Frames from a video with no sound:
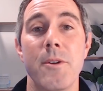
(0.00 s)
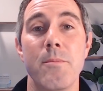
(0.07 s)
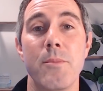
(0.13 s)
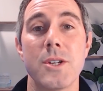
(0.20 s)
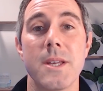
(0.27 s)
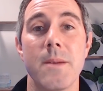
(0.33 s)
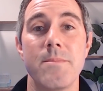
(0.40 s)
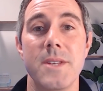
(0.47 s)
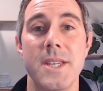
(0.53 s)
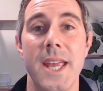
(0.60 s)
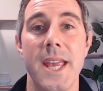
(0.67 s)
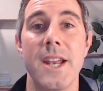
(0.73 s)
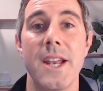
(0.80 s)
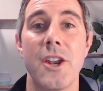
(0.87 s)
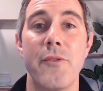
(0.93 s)
books up to
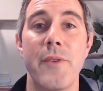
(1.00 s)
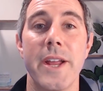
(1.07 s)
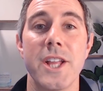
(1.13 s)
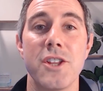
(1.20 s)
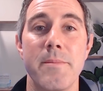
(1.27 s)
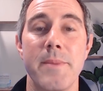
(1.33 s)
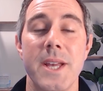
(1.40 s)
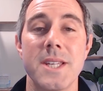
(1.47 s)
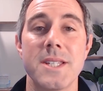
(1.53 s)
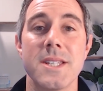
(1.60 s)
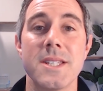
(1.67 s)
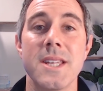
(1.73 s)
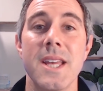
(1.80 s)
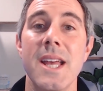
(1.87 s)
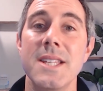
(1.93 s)
date on a regular basis,